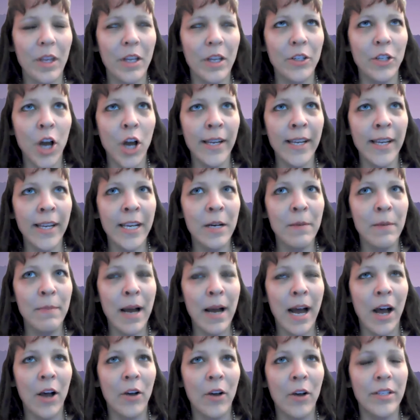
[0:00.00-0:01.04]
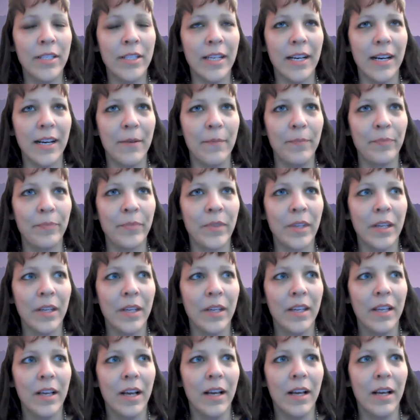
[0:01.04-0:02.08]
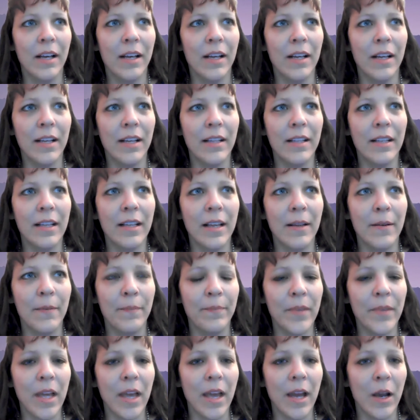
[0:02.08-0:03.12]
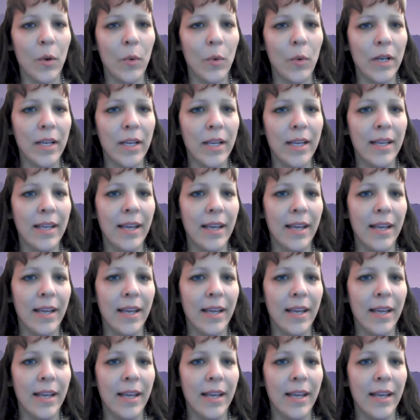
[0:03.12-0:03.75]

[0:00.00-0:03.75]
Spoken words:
talking about equity